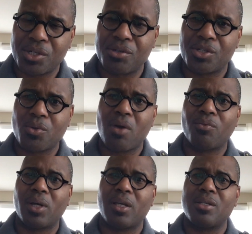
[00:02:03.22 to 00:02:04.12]
Church 12
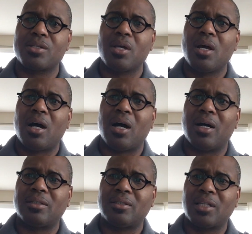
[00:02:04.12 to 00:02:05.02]
Ways
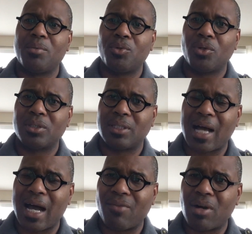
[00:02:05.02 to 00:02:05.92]
to Keep Yours
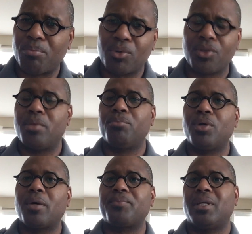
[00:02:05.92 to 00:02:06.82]
Alive. A brilliant
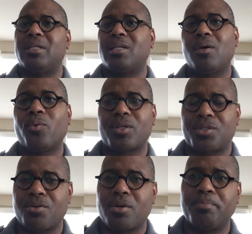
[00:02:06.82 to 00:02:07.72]
book. It has helped West
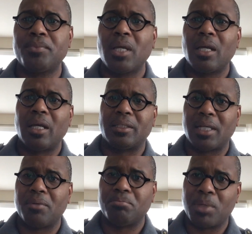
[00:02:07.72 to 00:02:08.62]
Durham, it has
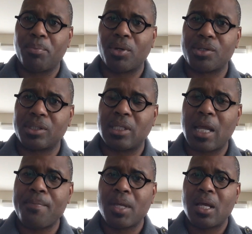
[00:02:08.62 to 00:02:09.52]
helped me
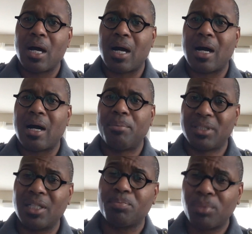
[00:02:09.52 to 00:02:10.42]
personally. but
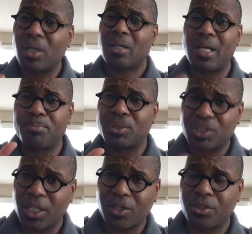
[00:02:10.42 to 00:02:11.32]
this book in
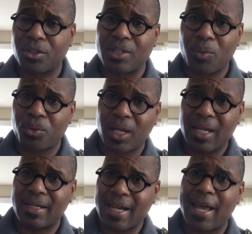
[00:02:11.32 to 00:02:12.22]
particular that we're
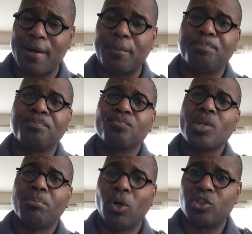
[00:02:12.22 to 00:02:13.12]
in now
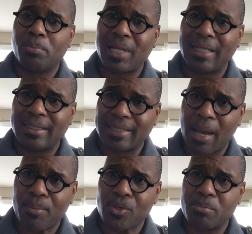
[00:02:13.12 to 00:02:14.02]
multiply
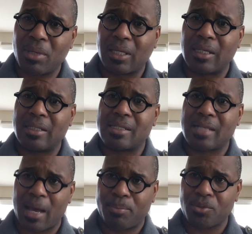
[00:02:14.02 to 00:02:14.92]
disciples making
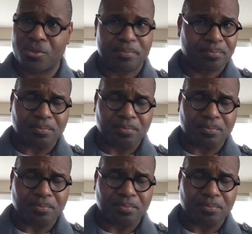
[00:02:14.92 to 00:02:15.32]
disciples